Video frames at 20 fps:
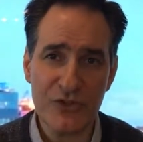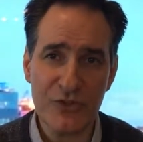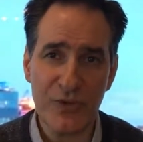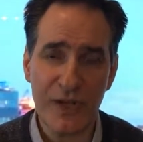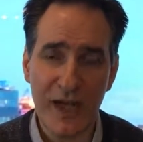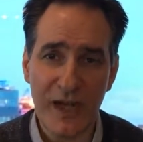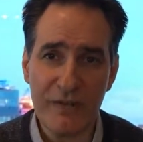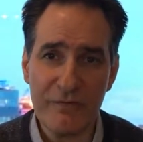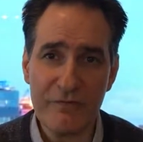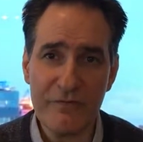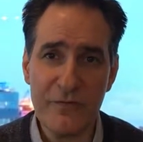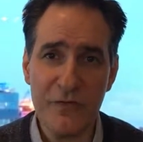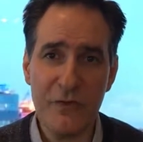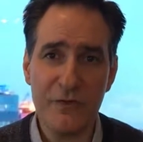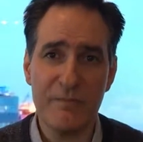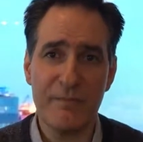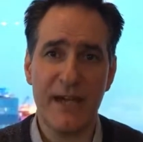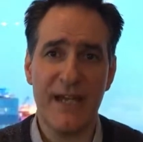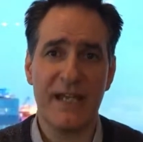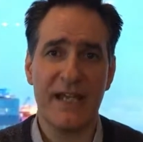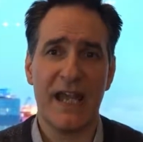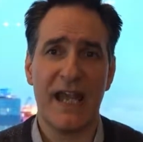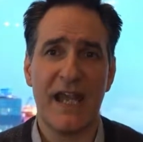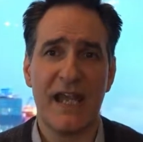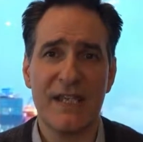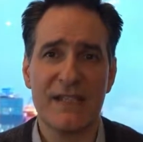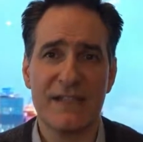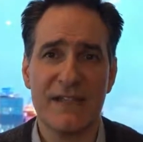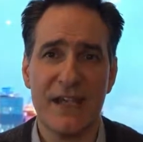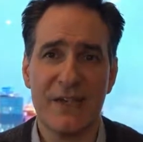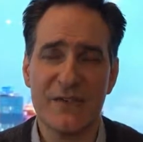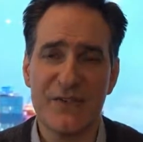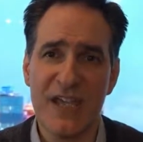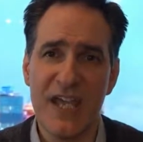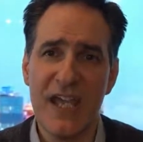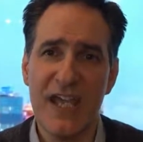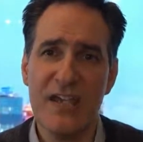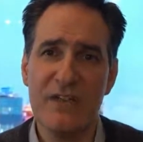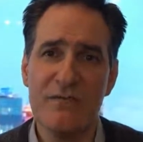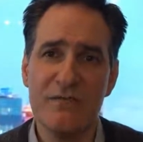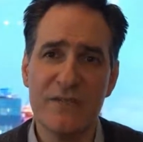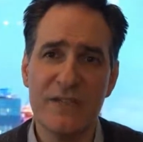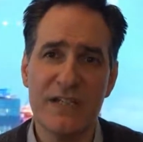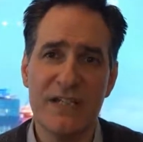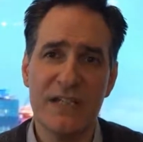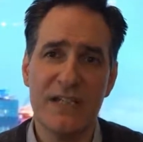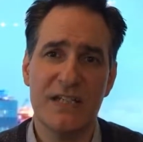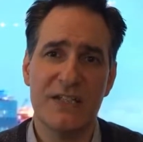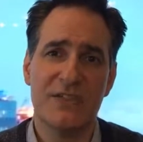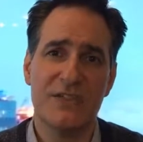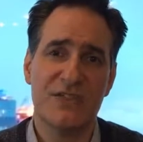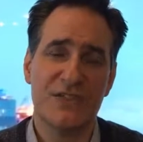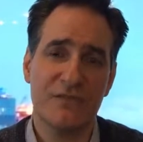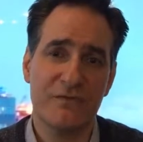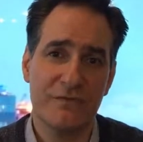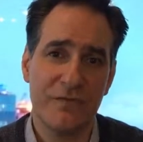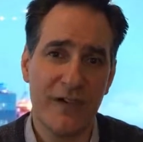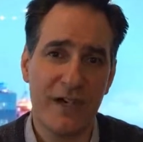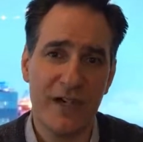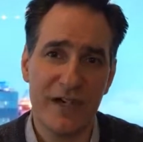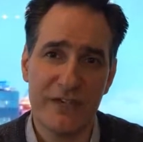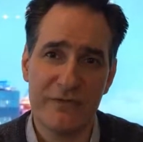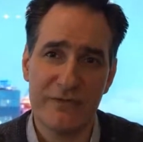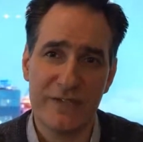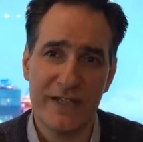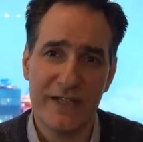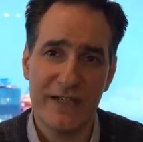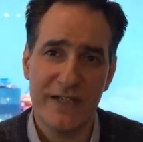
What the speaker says: to rely on food bank handouts every year to survive?